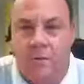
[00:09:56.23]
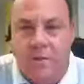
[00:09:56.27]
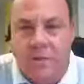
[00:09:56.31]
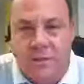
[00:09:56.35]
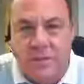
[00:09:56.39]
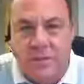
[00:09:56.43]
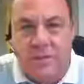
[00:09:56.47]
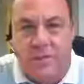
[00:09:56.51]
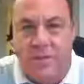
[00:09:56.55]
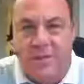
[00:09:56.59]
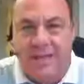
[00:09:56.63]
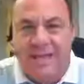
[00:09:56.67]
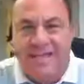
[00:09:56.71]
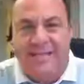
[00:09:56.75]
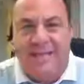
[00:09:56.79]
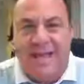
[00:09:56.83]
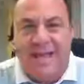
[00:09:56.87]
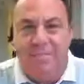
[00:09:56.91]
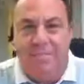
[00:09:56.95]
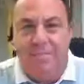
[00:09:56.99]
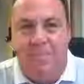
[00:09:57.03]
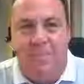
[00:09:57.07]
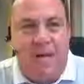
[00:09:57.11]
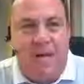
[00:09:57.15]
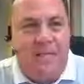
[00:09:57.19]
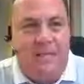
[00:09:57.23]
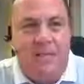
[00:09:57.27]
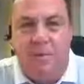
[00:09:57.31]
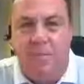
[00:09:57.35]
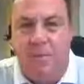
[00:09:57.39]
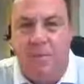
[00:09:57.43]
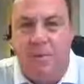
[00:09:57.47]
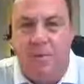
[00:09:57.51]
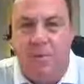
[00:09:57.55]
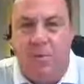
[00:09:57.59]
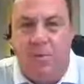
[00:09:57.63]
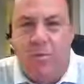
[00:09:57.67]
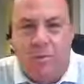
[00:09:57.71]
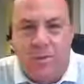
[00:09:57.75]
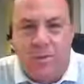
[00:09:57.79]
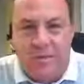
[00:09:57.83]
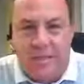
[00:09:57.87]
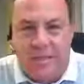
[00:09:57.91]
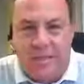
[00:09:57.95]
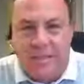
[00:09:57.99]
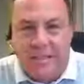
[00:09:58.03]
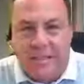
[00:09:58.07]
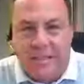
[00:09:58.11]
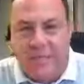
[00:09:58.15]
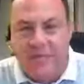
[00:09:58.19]
I look for in somebody is they must be
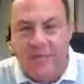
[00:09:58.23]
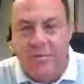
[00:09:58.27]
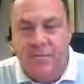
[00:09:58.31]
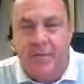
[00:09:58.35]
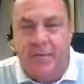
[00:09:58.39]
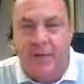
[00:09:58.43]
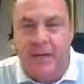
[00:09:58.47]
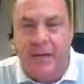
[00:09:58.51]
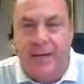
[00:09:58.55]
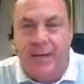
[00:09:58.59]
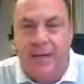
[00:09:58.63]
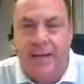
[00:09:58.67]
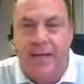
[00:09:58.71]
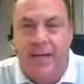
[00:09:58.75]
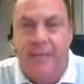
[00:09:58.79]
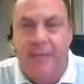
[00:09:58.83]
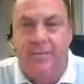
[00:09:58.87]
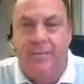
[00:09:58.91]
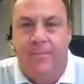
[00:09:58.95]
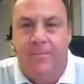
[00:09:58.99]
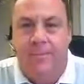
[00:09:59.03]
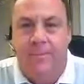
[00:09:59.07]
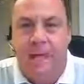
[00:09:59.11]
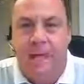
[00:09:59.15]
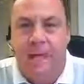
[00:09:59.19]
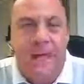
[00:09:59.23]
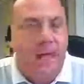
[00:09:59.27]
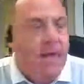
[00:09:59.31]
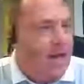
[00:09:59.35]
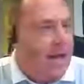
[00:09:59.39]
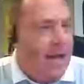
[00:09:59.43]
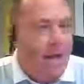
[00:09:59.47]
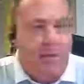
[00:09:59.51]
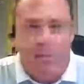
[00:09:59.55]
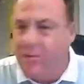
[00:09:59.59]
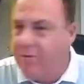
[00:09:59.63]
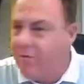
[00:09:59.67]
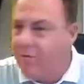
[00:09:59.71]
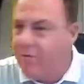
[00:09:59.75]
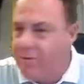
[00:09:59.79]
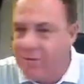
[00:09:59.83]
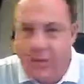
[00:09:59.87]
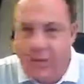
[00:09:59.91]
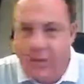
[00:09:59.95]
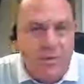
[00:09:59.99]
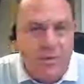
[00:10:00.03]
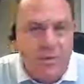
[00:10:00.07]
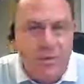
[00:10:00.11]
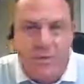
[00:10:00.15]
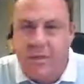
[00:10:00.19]
more successful than I am. I
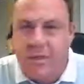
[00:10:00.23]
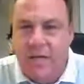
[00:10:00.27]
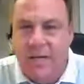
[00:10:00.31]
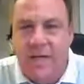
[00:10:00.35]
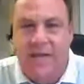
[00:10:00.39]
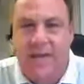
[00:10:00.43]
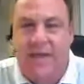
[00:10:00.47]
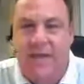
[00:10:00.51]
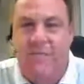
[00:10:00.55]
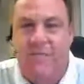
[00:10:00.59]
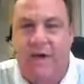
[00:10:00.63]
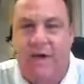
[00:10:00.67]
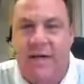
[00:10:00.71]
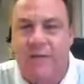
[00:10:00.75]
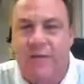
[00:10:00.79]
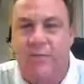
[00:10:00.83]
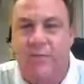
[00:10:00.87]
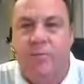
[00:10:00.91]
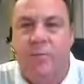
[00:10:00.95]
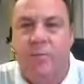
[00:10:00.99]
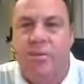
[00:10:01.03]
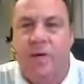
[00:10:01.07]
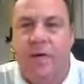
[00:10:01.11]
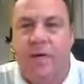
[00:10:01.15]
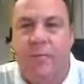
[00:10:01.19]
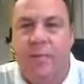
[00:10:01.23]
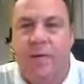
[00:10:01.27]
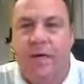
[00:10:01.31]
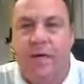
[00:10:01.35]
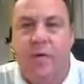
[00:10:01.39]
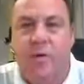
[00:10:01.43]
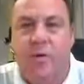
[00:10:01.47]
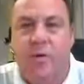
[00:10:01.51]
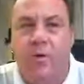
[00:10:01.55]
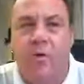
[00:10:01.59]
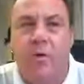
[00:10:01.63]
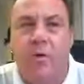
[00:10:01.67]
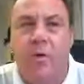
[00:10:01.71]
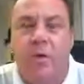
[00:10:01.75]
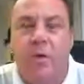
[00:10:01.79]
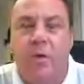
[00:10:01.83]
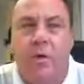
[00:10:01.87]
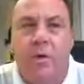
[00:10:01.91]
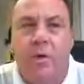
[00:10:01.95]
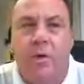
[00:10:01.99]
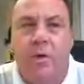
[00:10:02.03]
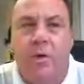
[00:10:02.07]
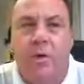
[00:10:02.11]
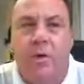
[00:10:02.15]
refuse to take advice from somebody who